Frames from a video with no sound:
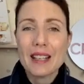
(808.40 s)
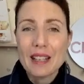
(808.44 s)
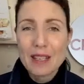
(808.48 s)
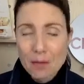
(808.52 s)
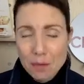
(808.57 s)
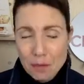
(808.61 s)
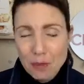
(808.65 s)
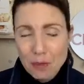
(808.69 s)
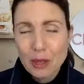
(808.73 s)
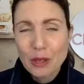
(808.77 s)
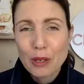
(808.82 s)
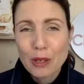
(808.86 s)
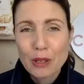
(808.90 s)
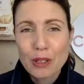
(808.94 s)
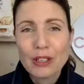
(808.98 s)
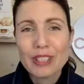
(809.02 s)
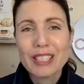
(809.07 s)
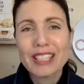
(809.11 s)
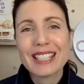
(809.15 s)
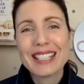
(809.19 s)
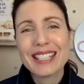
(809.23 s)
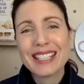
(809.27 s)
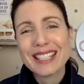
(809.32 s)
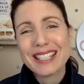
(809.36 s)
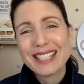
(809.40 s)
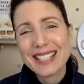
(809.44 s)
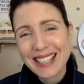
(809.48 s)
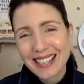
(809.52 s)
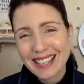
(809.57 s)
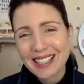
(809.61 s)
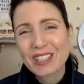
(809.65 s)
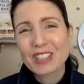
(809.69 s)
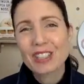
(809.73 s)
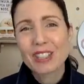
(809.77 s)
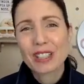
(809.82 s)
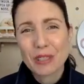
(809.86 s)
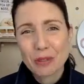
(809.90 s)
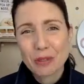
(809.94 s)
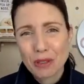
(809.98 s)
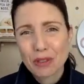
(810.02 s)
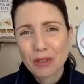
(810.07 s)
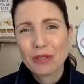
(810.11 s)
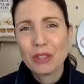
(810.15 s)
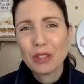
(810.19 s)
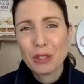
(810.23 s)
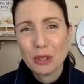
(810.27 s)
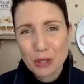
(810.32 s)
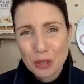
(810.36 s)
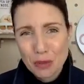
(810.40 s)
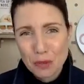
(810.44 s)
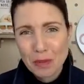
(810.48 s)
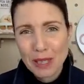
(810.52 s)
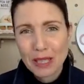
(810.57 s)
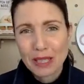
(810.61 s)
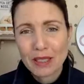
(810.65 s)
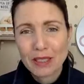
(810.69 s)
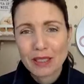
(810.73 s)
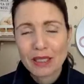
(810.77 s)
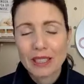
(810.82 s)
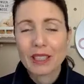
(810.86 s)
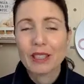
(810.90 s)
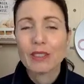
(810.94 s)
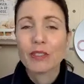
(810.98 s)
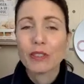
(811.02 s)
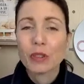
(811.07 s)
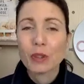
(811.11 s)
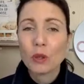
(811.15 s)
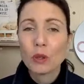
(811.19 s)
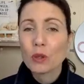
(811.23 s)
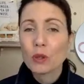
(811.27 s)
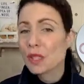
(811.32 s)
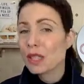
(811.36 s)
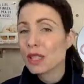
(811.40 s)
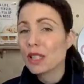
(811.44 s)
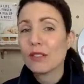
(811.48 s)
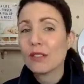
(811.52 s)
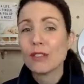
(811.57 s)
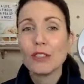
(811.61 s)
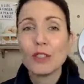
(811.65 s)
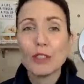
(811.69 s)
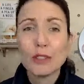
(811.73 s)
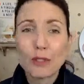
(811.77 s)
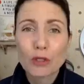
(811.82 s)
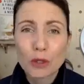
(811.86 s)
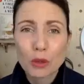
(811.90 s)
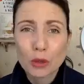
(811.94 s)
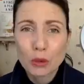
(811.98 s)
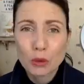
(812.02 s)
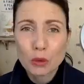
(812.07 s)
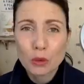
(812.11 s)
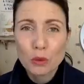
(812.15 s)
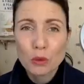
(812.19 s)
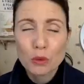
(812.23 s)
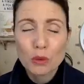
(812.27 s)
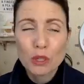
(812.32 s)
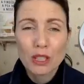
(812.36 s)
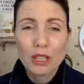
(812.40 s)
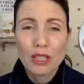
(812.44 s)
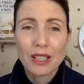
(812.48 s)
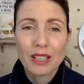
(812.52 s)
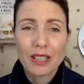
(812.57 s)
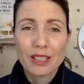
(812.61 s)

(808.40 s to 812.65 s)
a burn is actually reviewed medically. Of course, if you've cooled,